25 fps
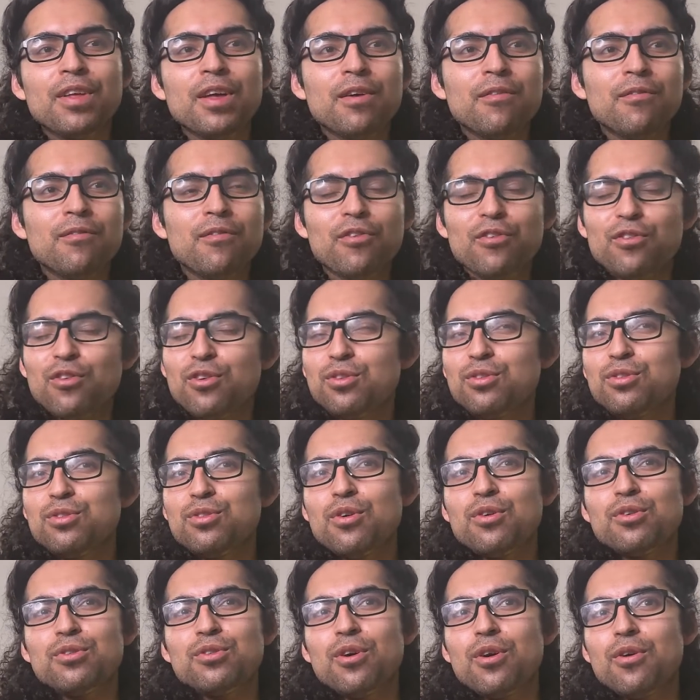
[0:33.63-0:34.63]
for those who
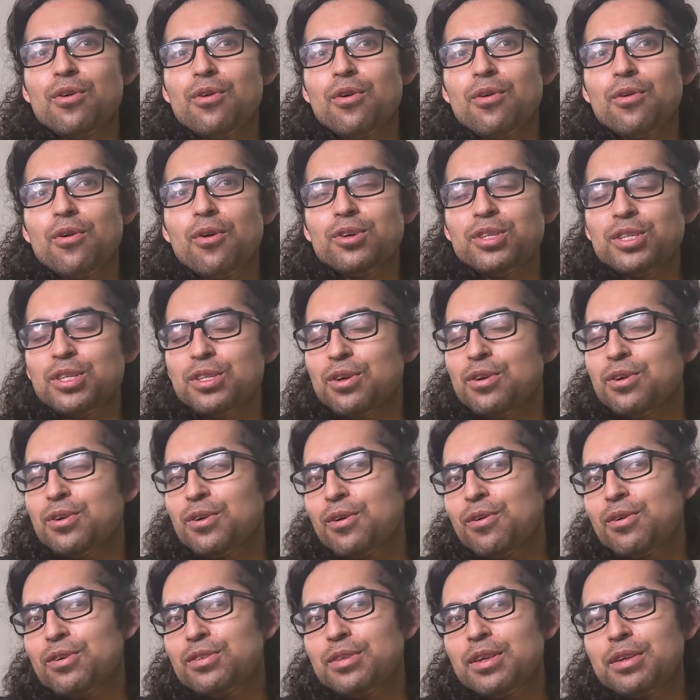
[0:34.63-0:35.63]
don't know,
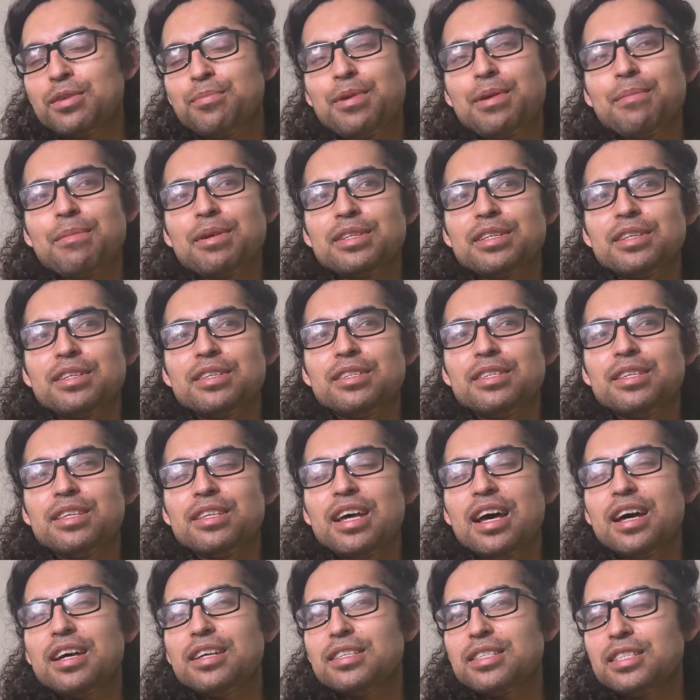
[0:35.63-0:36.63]
OshiNoKo is pretty much a
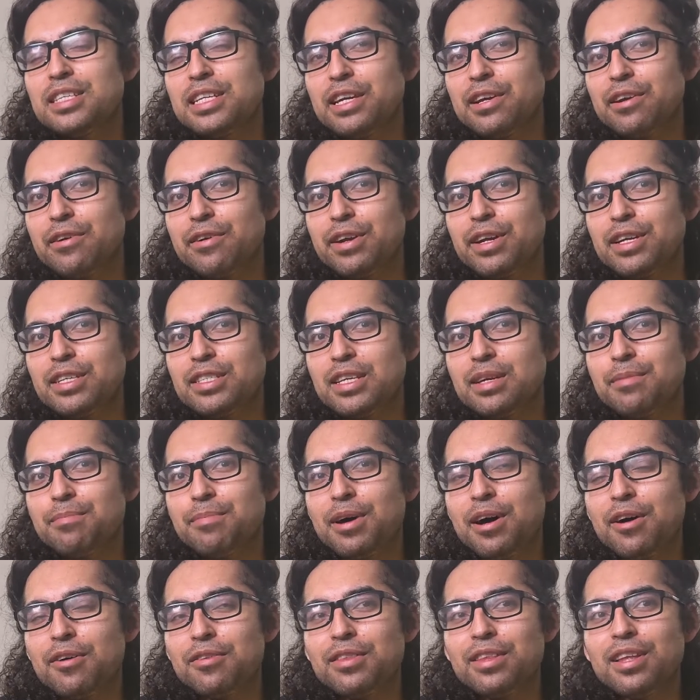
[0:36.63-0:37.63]
series
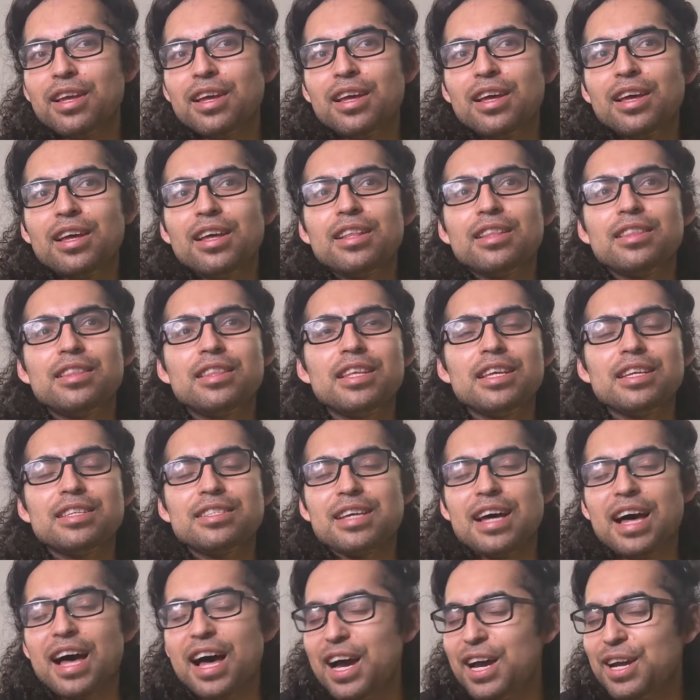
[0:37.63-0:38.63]
about
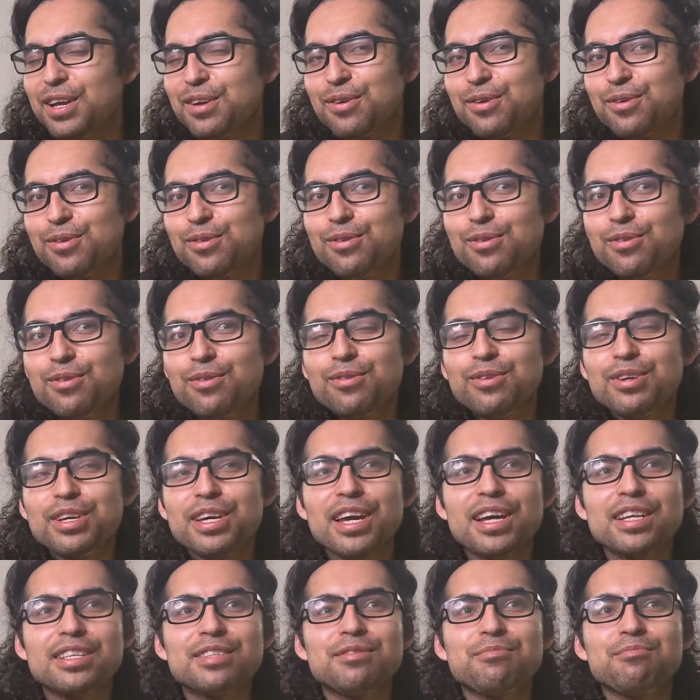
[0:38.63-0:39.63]
this idol who
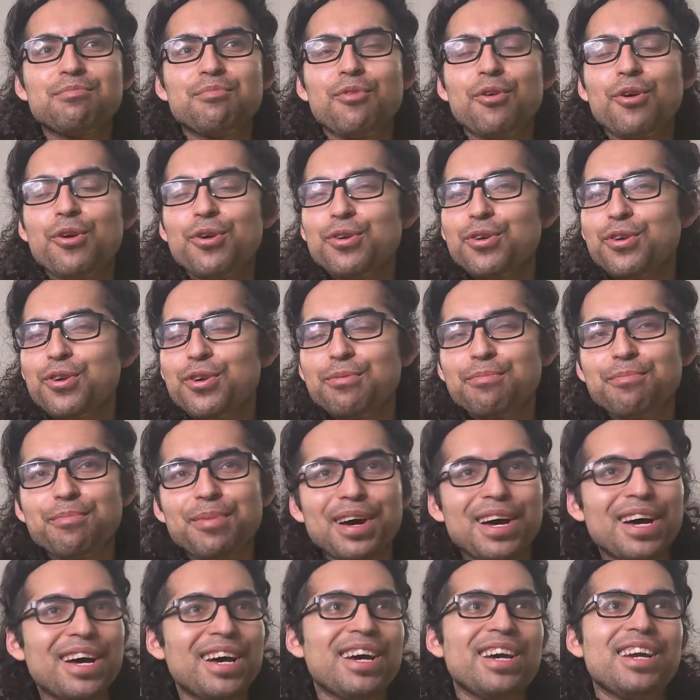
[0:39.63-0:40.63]
gets murdered
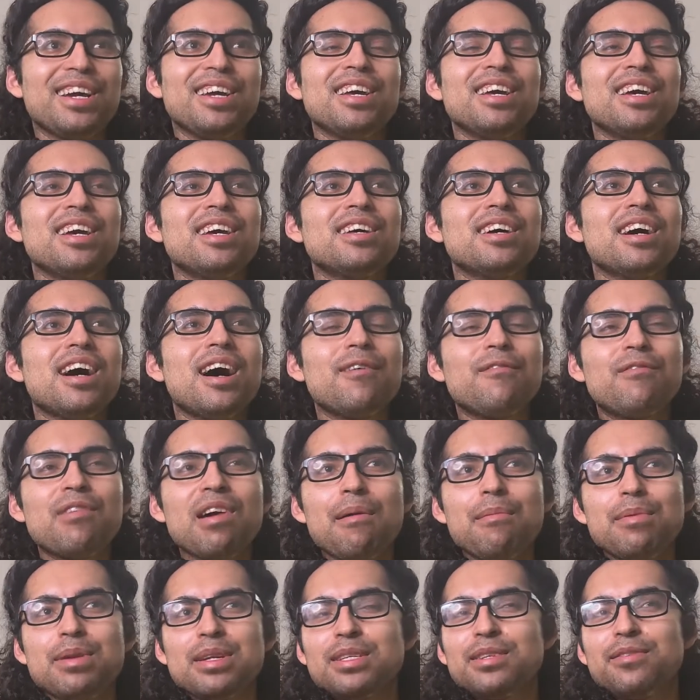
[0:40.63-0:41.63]
by a
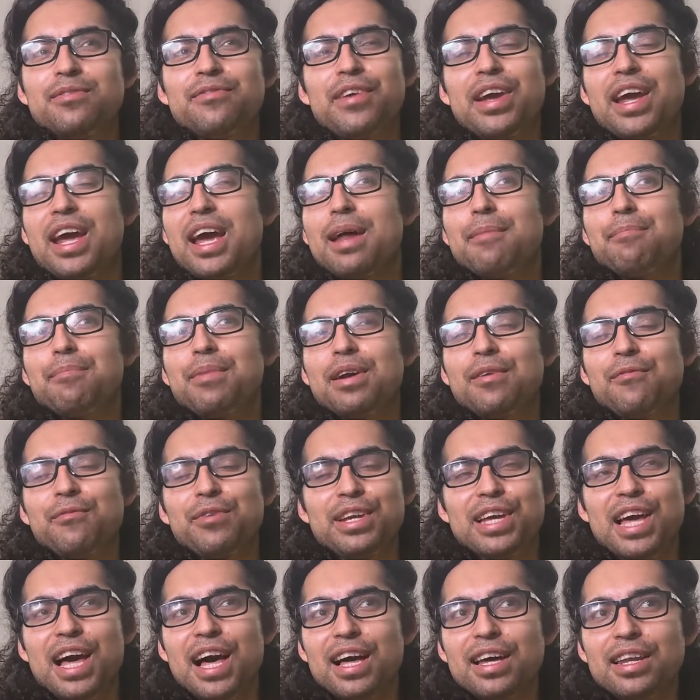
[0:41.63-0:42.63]
ravenous fan, but in
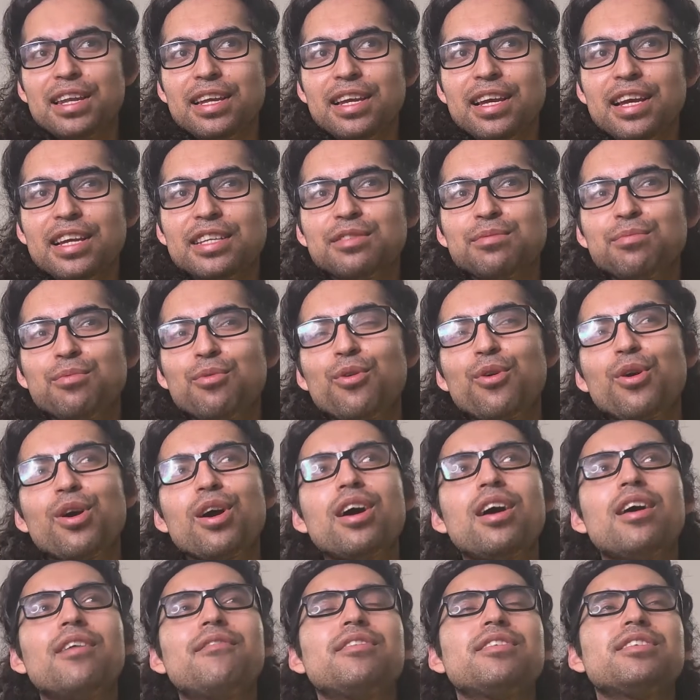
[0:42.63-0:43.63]
reality it's more
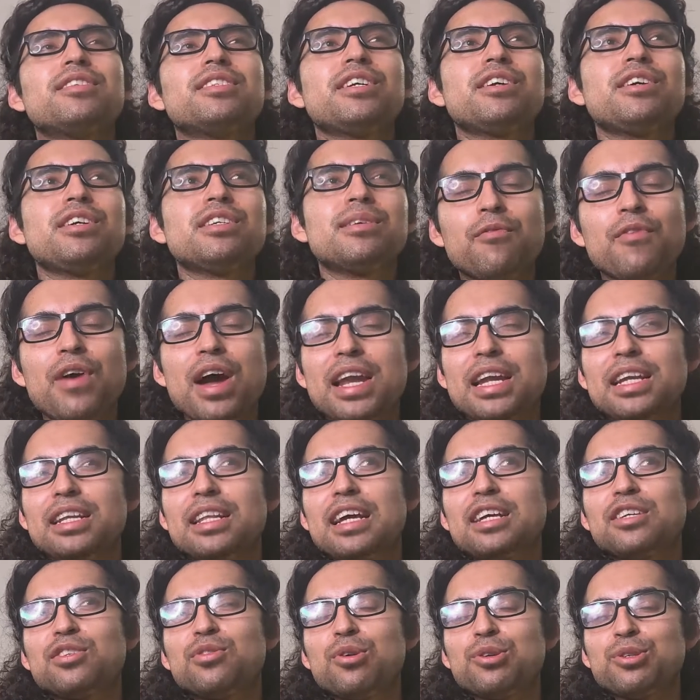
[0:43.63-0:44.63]
of a series providing
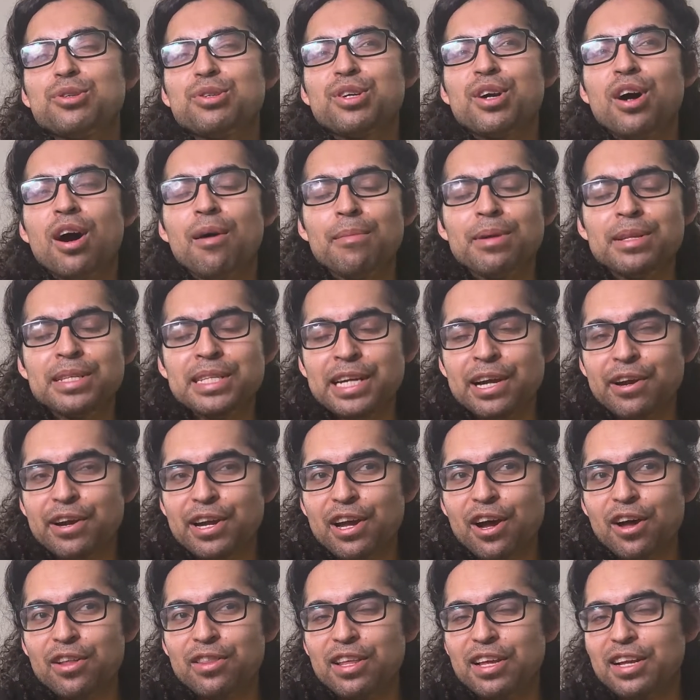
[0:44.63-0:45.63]
like social commentary
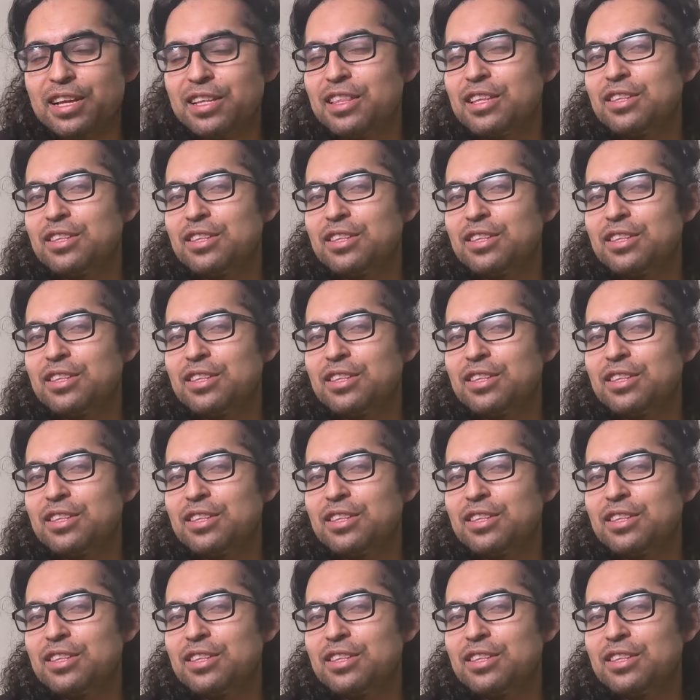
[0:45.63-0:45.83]
on like the